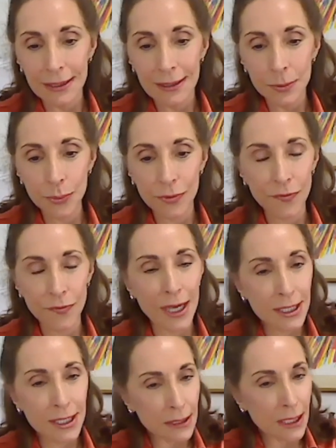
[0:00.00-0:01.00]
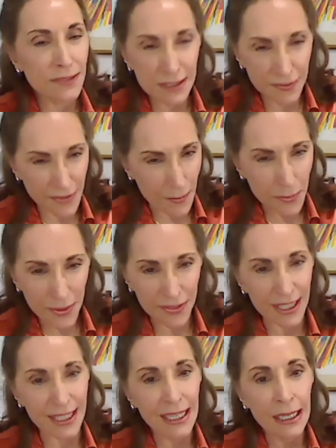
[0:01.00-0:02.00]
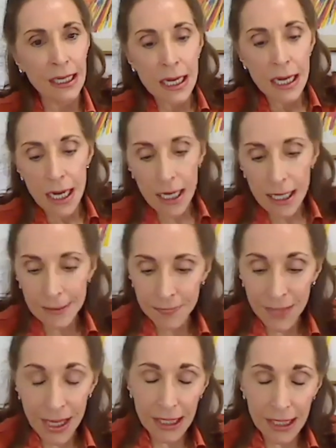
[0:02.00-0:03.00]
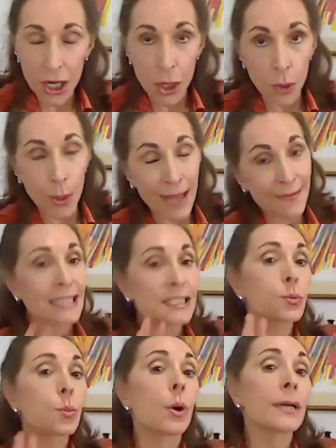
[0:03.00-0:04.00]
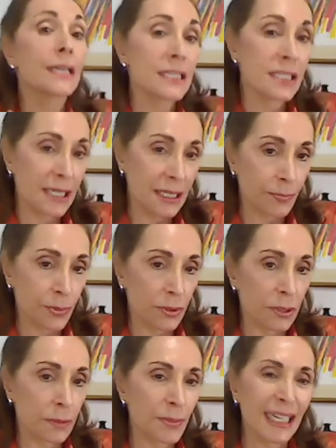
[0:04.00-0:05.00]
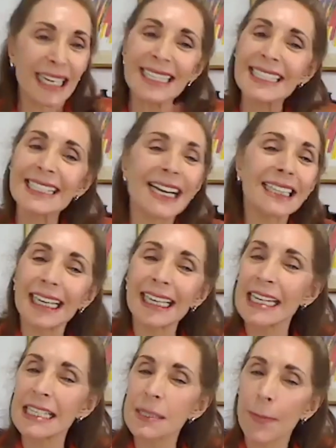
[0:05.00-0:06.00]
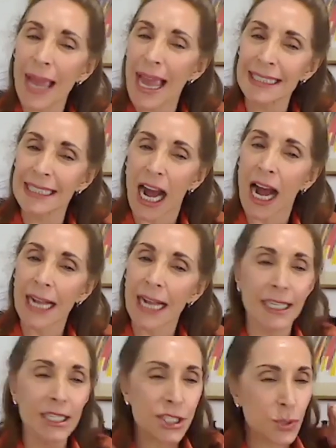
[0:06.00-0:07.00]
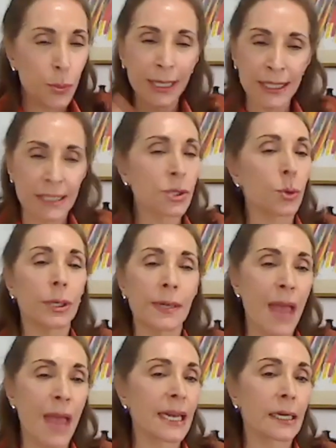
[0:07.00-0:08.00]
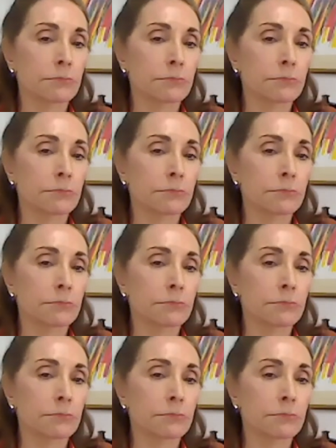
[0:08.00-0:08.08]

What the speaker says: provide a level of empathy, and that's one example, but it's not like he's a bad guy. He just went into automatic.